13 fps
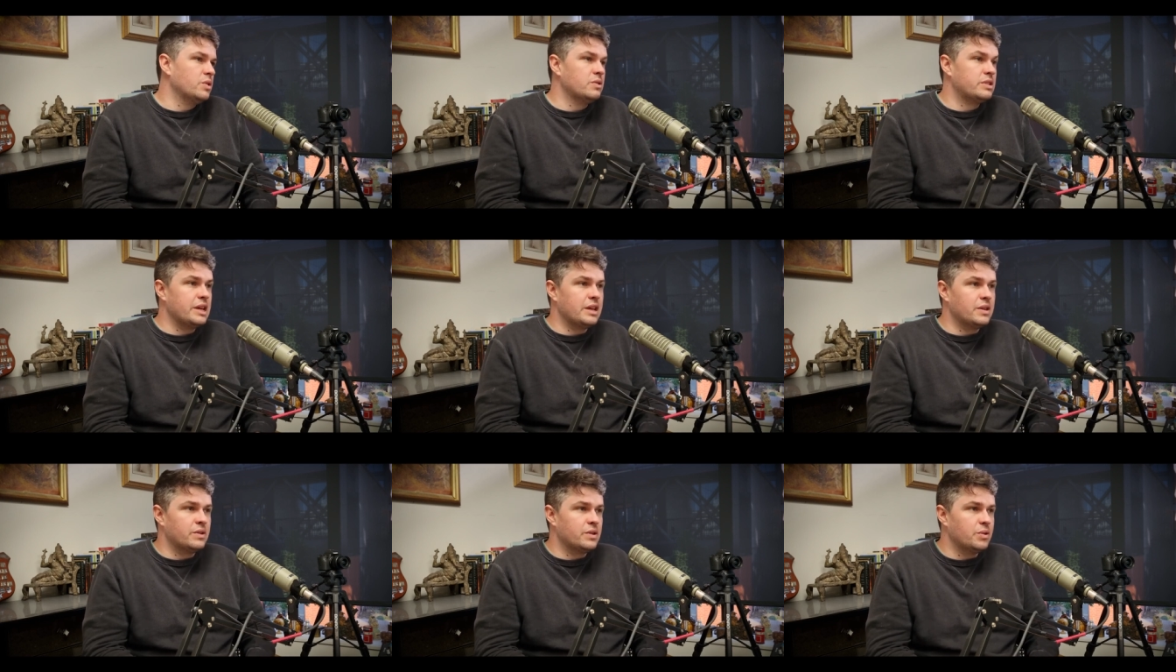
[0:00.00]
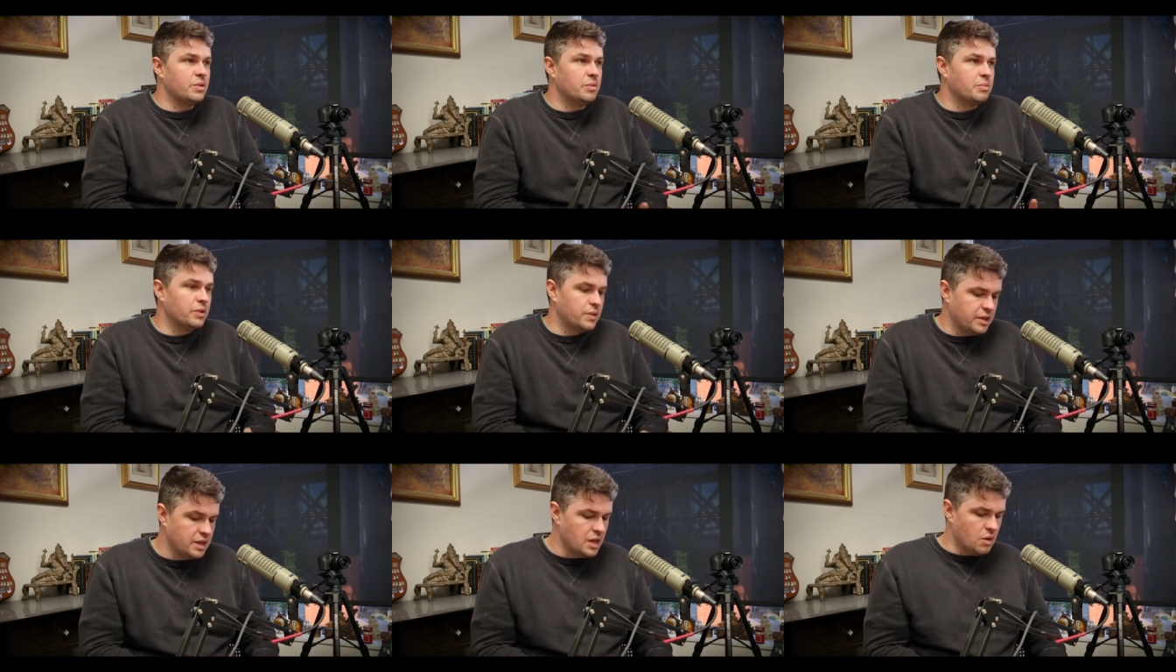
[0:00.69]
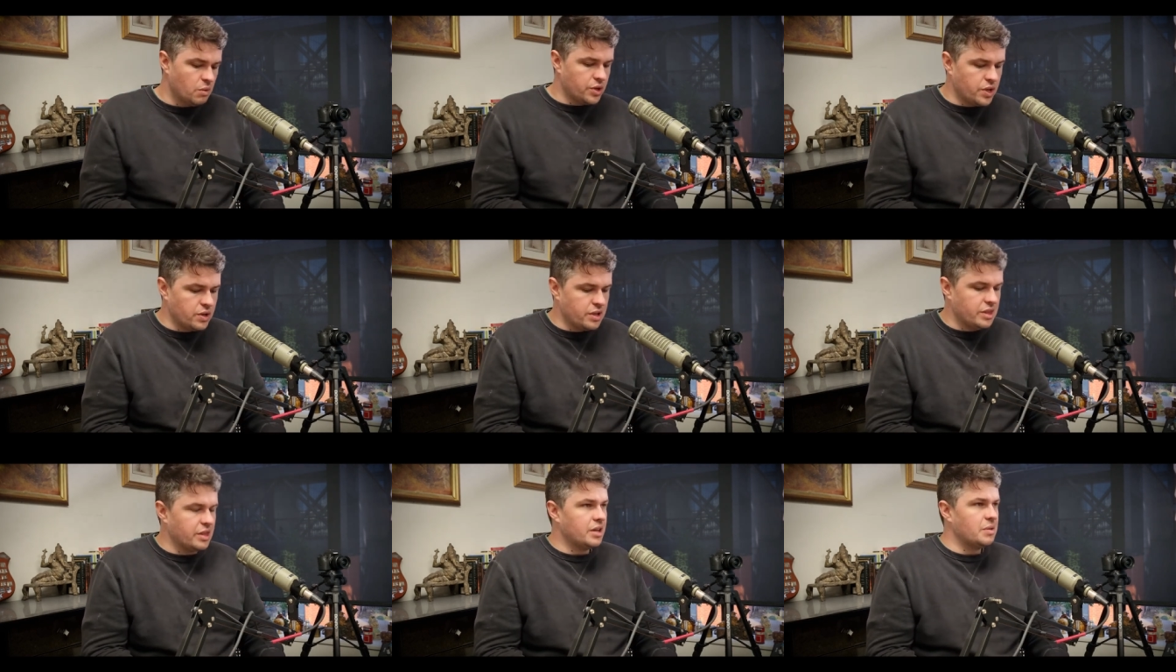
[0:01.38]
or mm-hmm. you're taking on a new employee. What
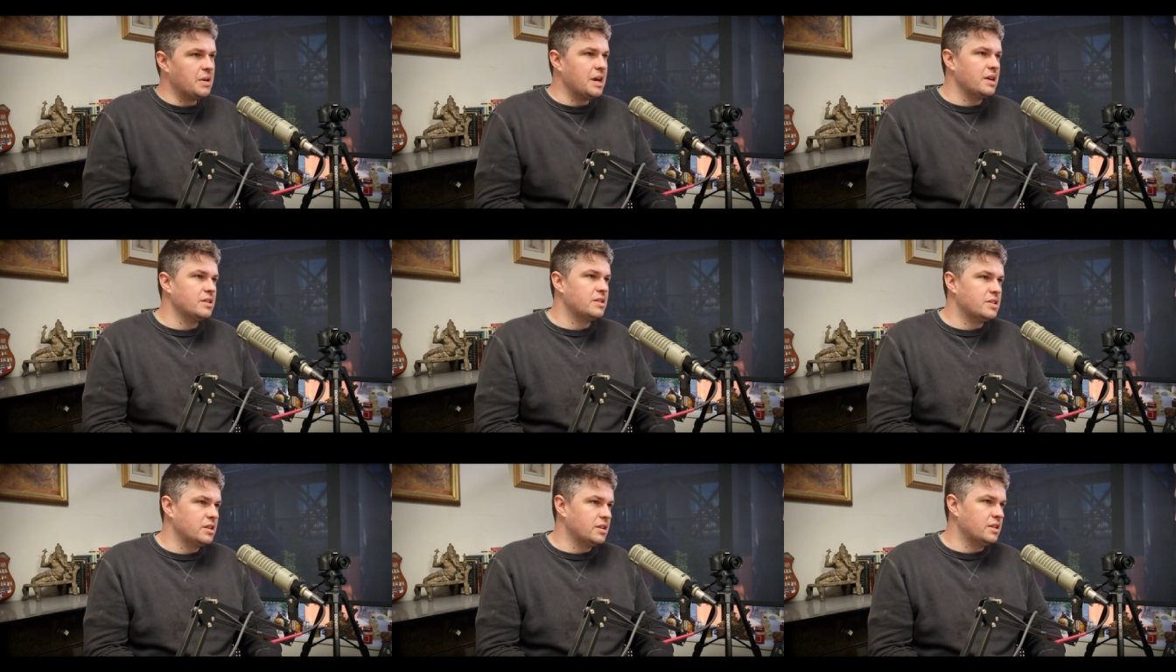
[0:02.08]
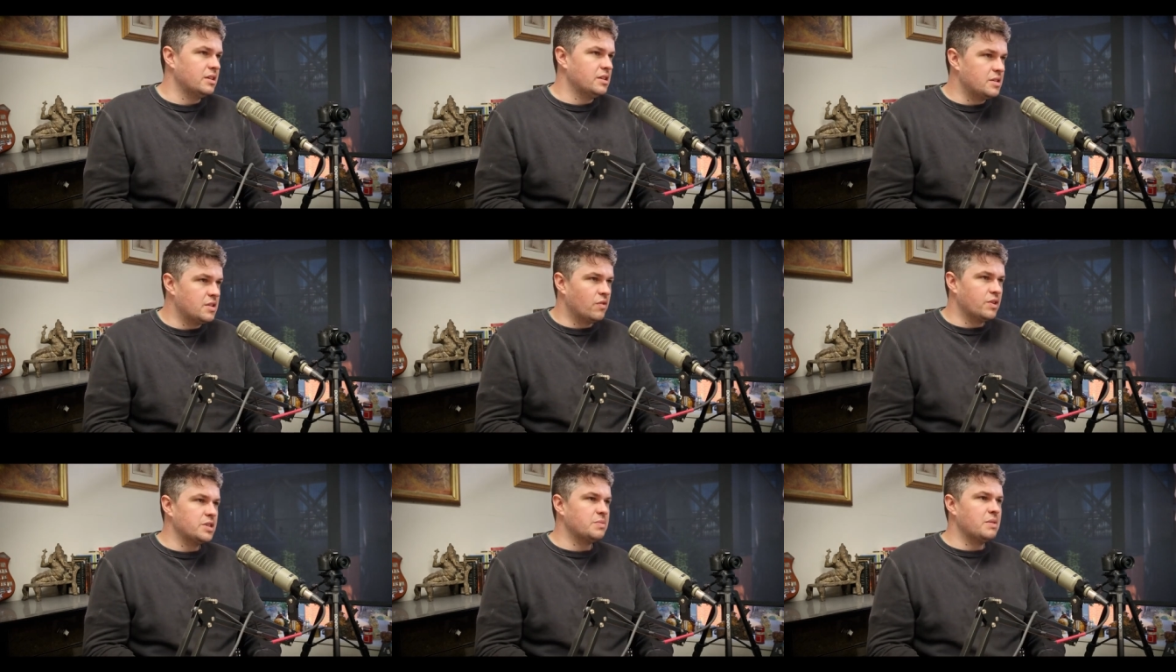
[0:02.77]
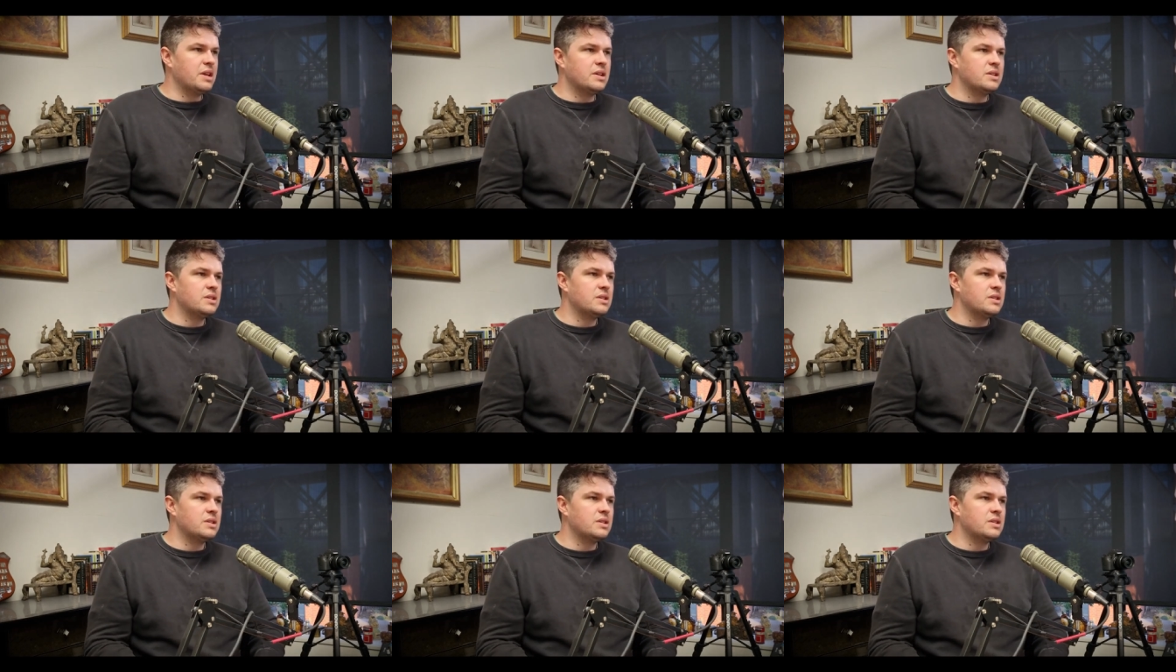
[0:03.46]
should you think about to risk